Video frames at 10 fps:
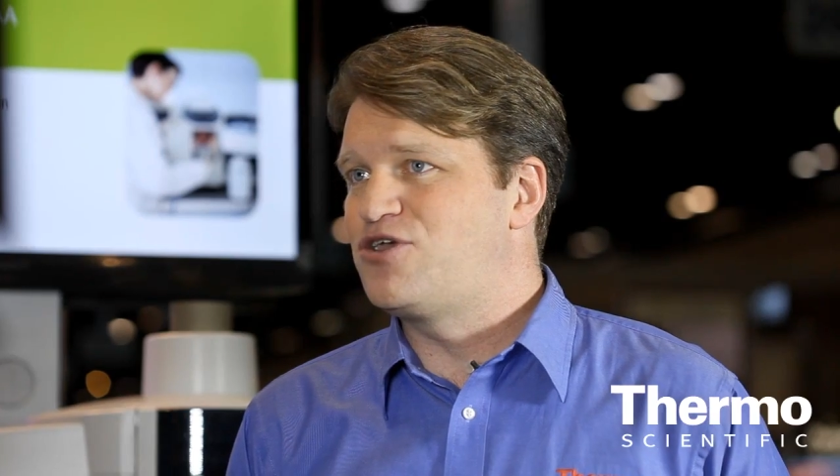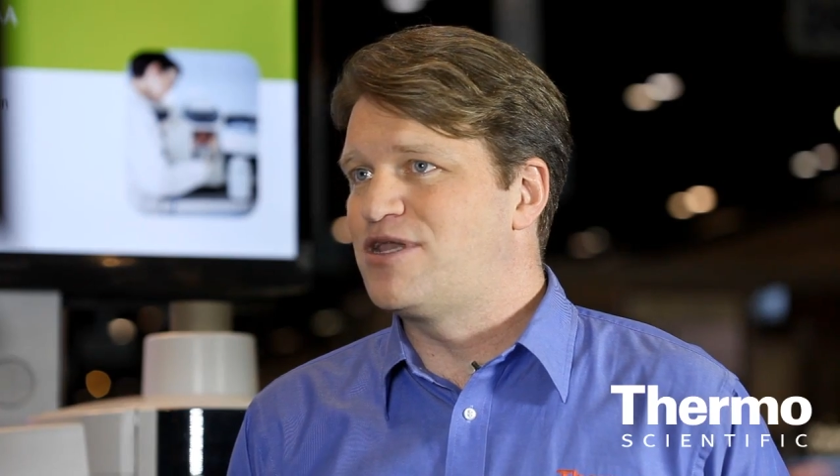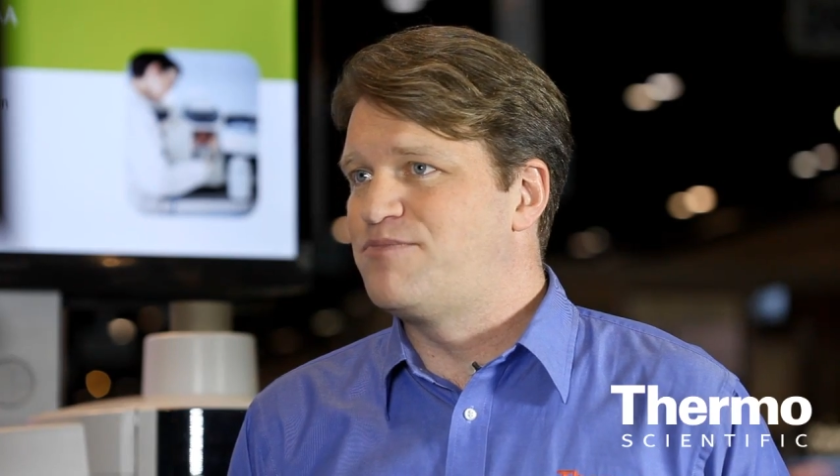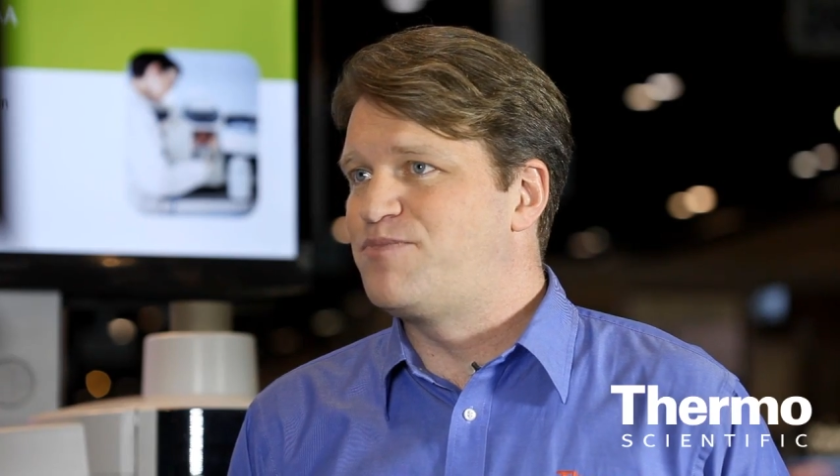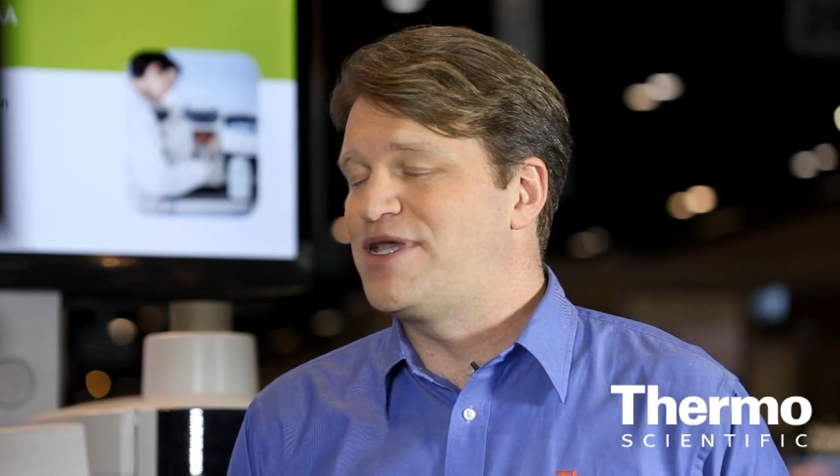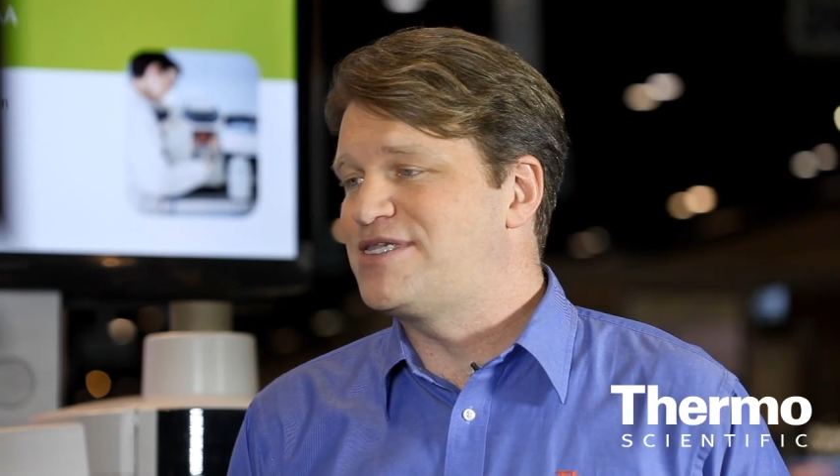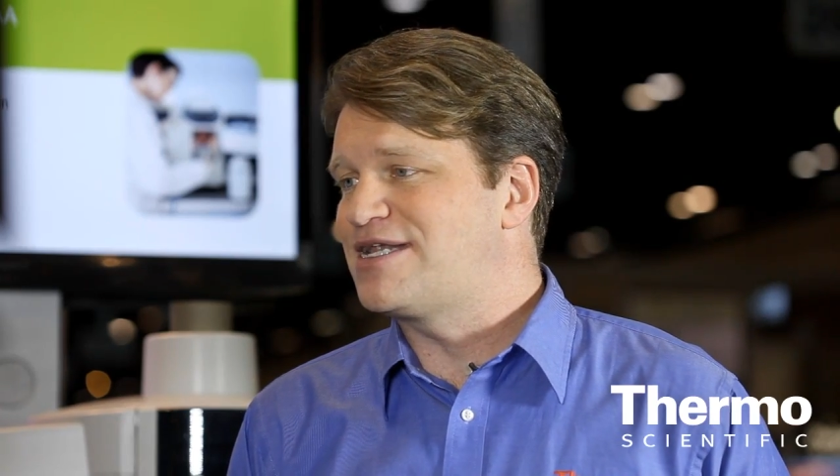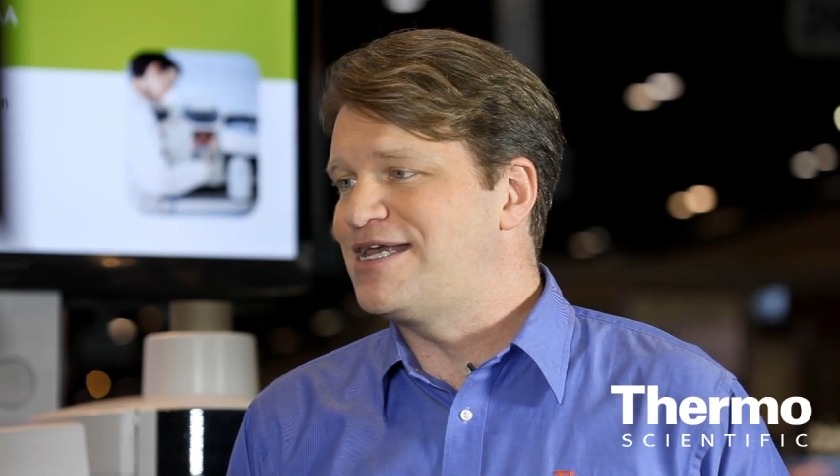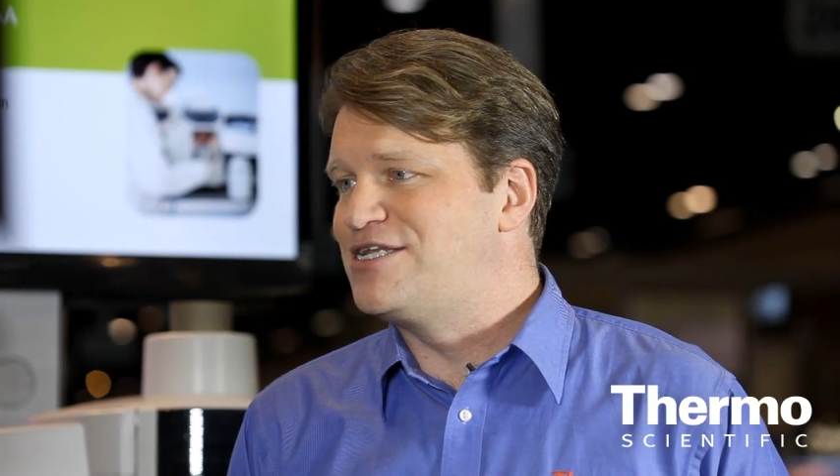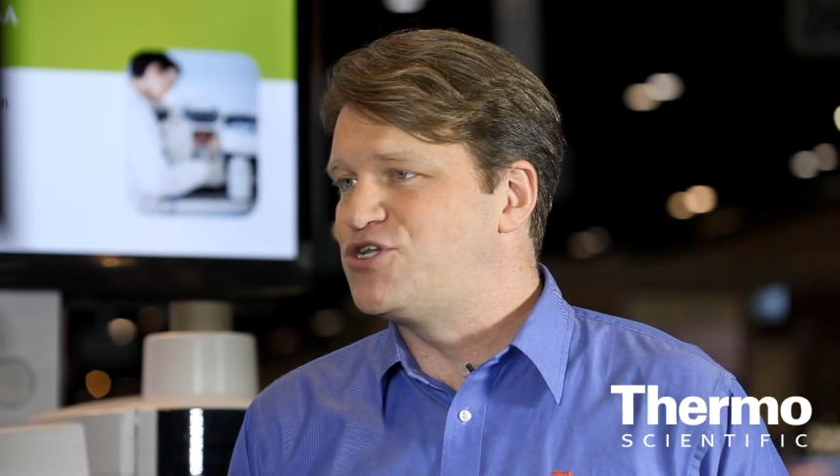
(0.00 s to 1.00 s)
you can
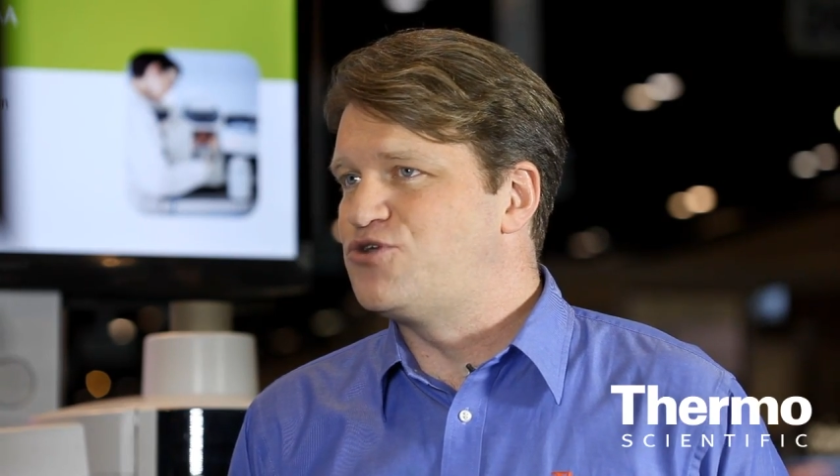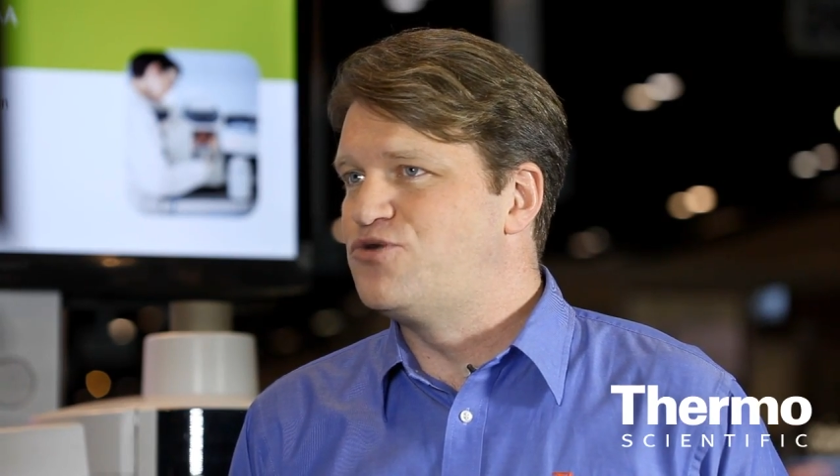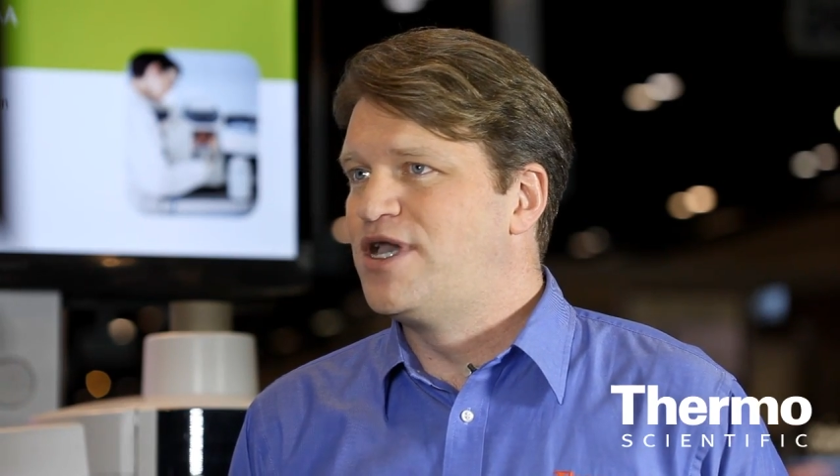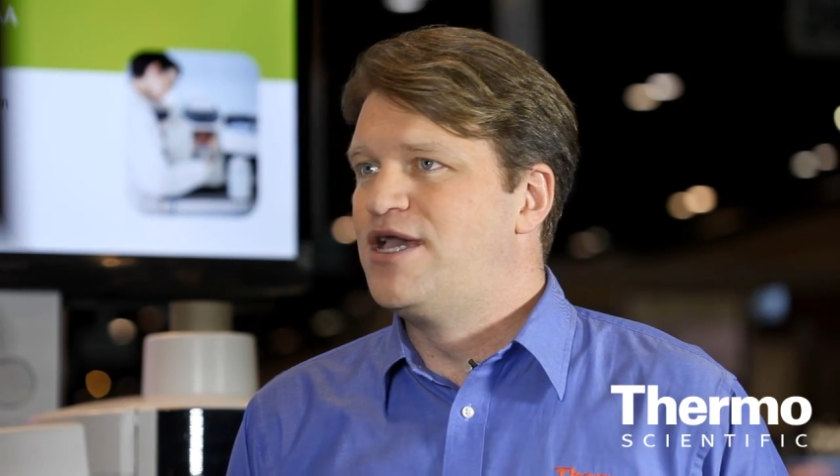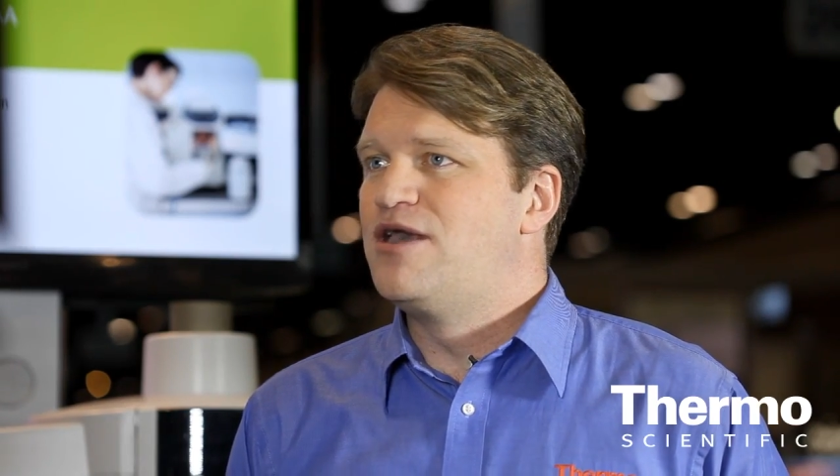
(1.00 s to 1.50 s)
basically do